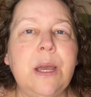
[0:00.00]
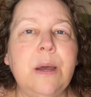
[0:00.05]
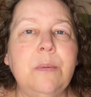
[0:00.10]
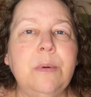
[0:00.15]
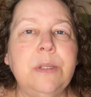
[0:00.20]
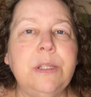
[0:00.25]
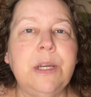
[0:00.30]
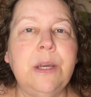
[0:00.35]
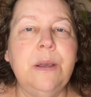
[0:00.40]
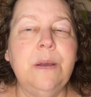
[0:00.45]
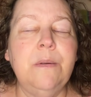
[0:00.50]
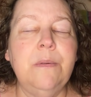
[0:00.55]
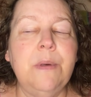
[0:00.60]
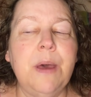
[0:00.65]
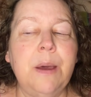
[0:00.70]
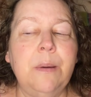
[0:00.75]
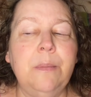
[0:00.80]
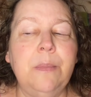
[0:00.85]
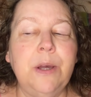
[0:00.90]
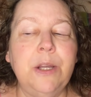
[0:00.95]
I will tell you
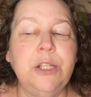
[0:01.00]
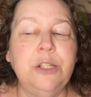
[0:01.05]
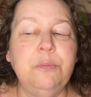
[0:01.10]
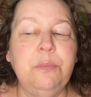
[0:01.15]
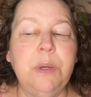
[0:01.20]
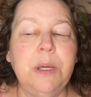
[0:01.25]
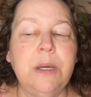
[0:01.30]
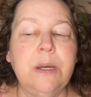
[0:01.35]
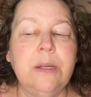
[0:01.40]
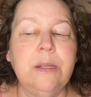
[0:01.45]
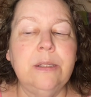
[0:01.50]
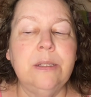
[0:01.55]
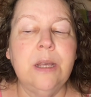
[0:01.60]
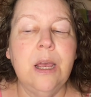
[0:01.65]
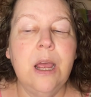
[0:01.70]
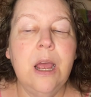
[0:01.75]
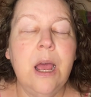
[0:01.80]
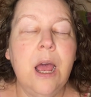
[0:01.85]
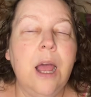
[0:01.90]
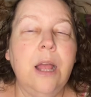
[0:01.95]
that much, because
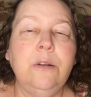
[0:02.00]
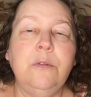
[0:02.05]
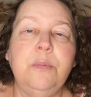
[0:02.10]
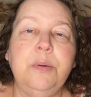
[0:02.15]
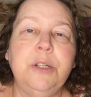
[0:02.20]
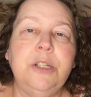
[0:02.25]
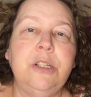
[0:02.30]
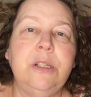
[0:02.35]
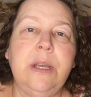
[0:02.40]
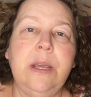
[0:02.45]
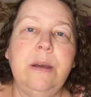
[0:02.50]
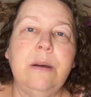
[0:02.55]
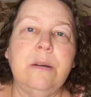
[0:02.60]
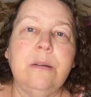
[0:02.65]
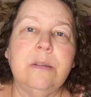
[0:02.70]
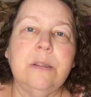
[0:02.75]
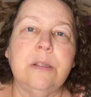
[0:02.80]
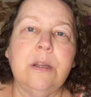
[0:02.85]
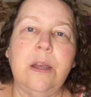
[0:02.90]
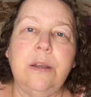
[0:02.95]
I don't push sales.